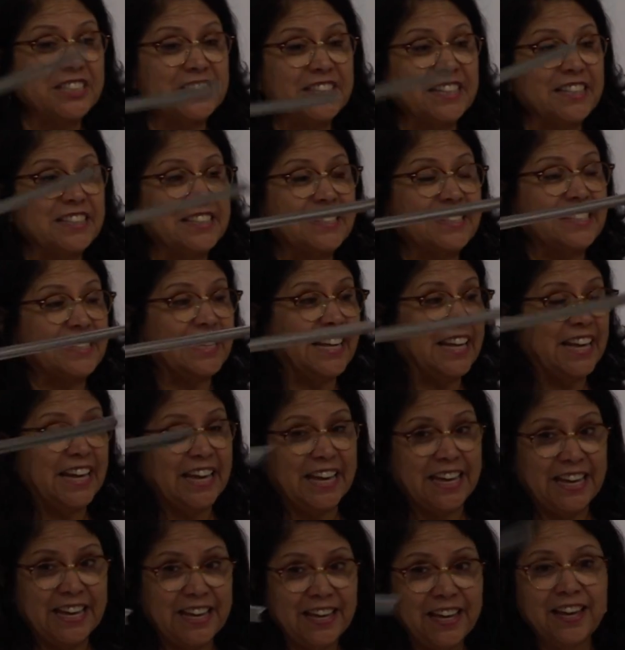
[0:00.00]
the
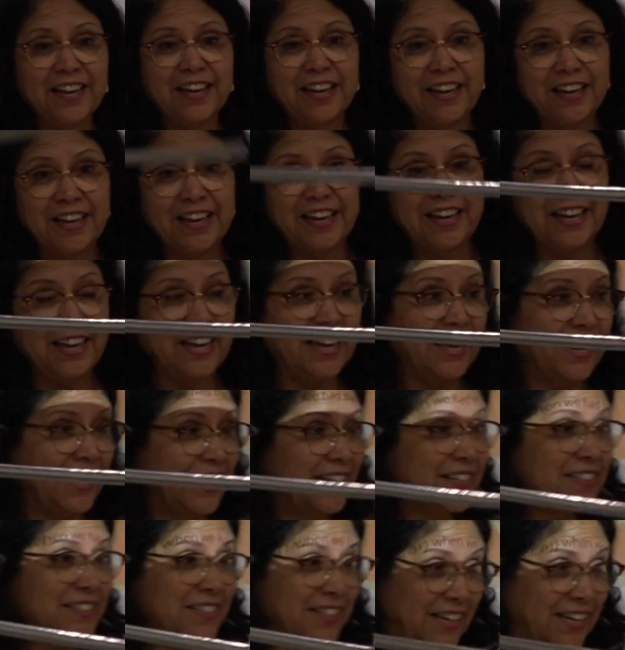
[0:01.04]
sea,
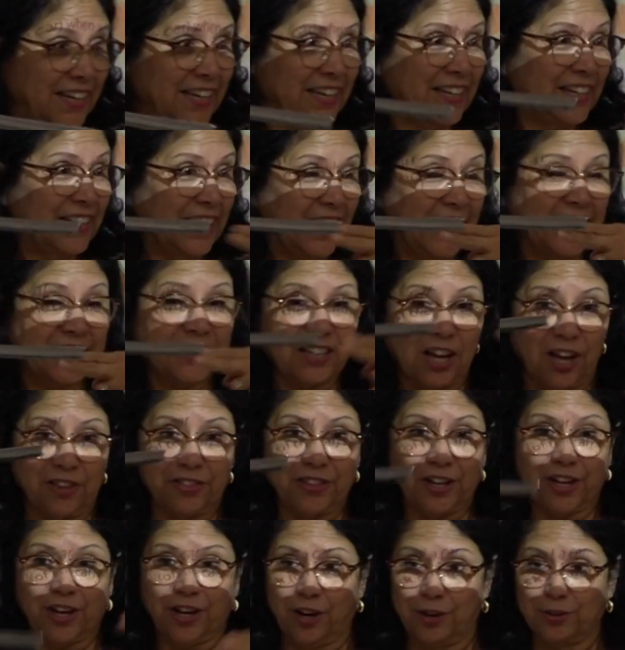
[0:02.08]
it's on
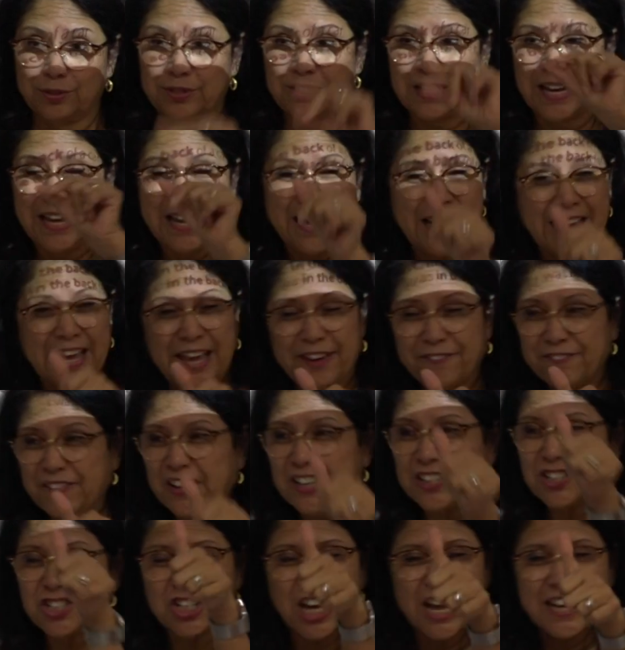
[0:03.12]
the coast. If
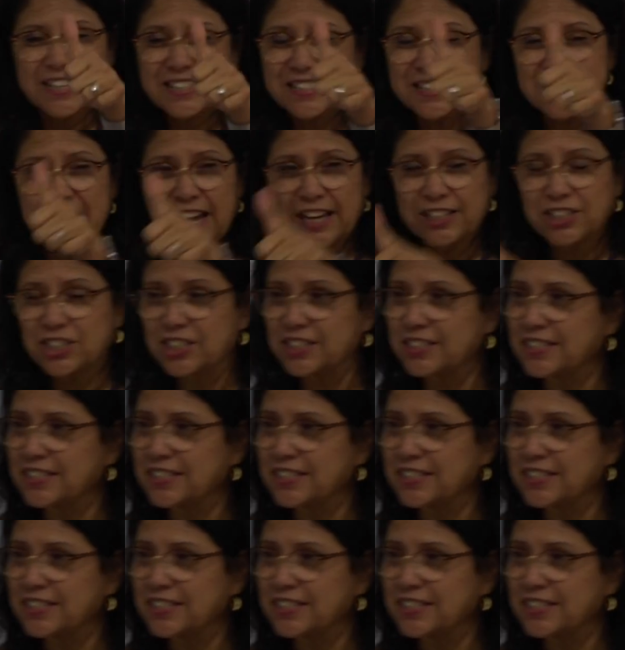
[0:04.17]
it just touches